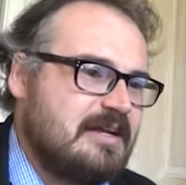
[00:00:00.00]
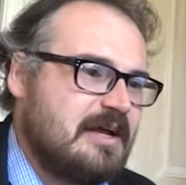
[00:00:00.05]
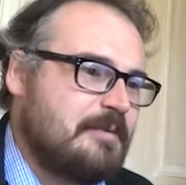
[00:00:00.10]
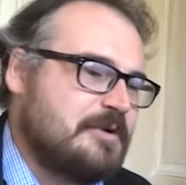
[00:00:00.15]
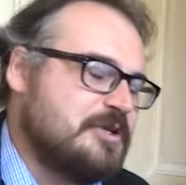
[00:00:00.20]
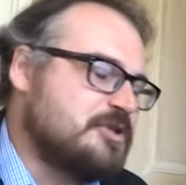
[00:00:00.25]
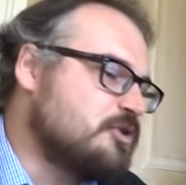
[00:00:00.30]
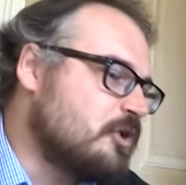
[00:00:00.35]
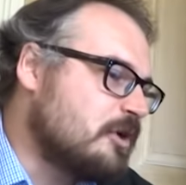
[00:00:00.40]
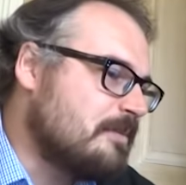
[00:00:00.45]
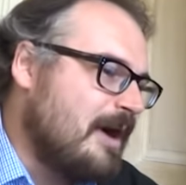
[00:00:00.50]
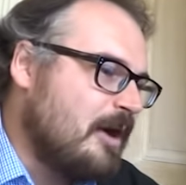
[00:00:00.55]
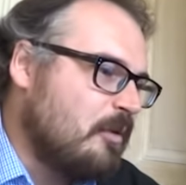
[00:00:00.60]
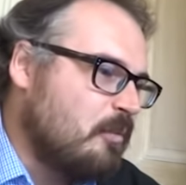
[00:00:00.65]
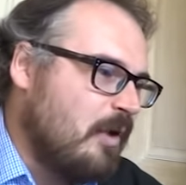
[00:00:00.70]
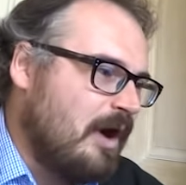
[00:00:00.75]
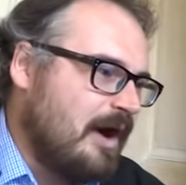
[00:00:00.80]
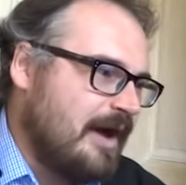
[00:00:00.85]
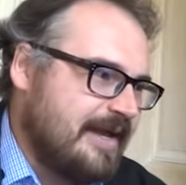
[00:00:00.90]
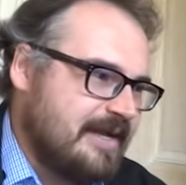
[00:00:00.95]
And when you talk
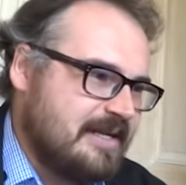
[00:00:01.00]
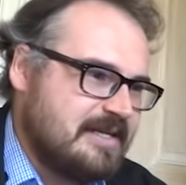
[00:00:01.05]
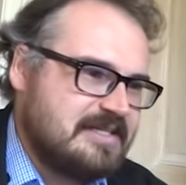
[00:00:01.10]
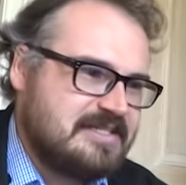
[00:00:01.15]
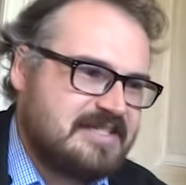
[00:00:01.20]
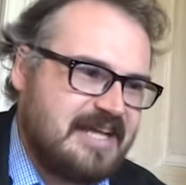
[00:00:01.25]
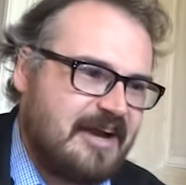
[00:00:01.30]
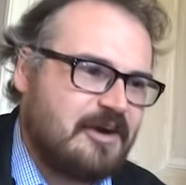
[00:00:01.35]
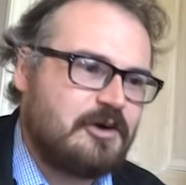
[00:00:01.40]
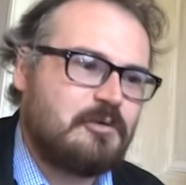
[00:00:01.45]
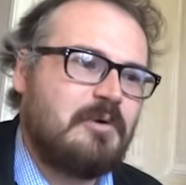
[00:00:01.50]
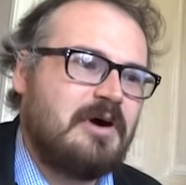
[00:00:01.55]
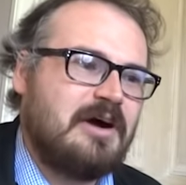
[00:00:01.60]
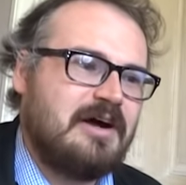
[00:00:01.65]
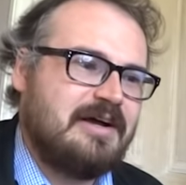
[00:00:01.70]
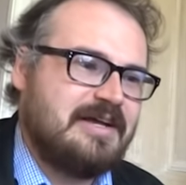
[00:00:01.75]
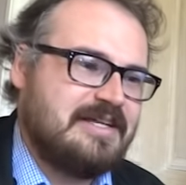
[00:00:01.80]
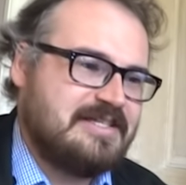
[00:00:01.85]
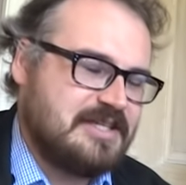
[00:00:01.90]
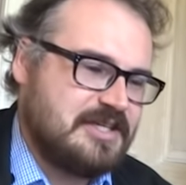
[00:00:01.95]
about wine,
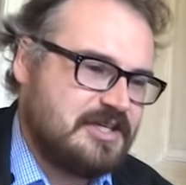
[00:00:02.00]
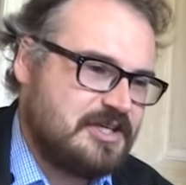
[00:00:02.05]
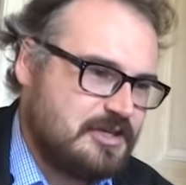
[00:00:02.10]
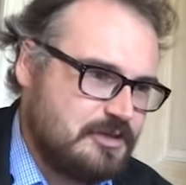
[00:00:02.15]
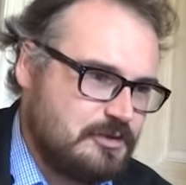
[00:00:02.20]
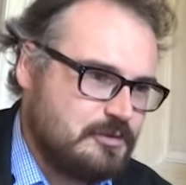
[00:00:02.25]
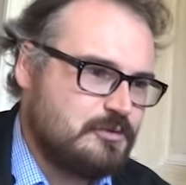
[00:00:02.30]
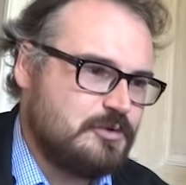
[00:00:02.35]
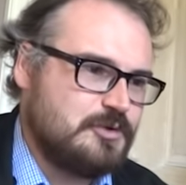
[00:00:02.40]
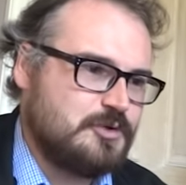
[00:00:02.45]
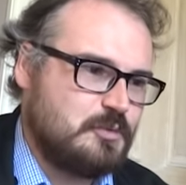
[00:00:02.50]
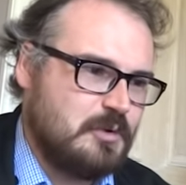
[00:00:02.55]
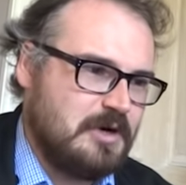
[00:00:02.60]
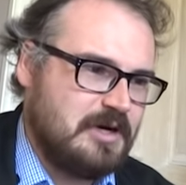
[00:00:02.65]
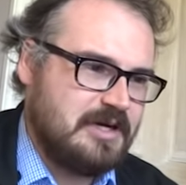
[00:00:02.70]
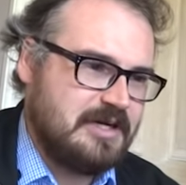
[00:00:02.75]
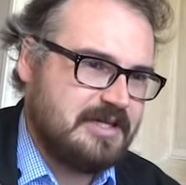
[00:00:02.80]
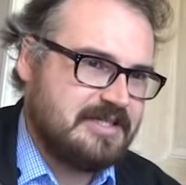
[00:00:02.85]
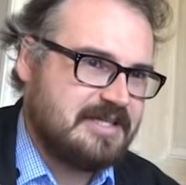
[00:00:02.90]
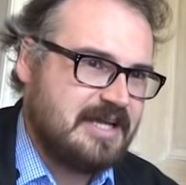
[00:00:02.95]
terroir is a huge
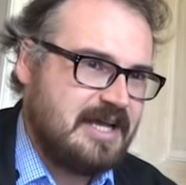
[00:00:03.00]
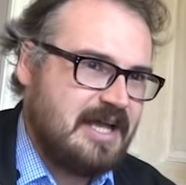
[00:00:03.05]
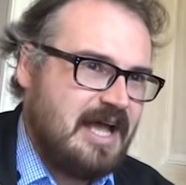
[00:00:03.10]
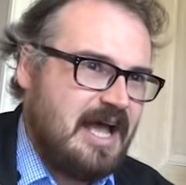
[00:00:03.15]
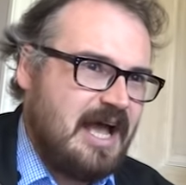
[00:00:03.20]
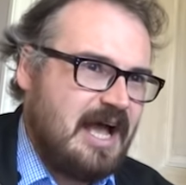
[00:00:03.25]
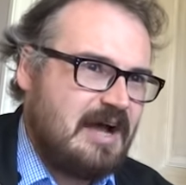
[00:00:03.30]
word,